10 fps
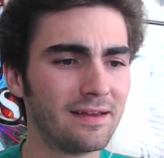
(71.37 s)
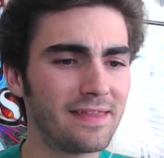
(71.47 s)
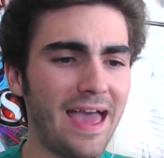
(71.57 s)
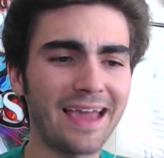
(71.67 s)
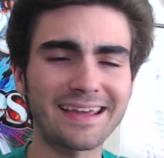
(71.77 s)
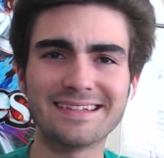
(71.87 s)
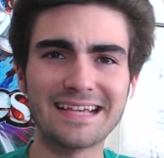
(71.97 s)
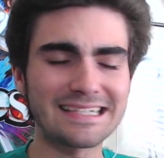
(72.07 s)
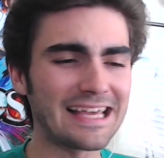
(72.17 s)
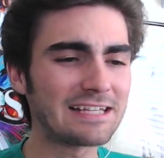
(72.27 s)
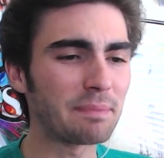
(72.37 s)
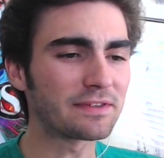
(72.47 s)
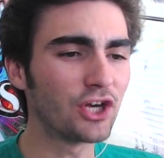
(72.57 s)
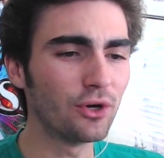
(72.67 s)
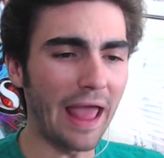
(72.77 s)
The heck, is this like
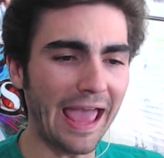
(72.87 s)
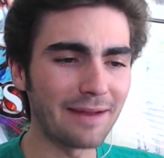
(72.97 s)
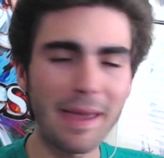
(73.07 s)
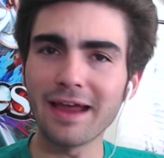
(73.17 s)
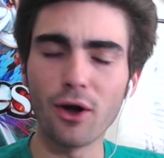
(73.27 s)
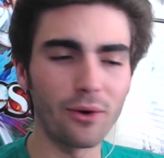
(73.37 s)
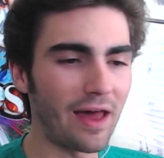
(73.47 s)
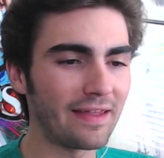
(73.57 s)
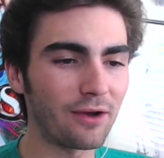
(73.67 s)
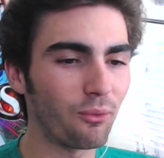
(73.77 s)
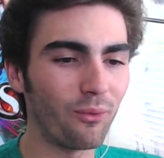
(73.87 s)
Splatoon anime going on? Like,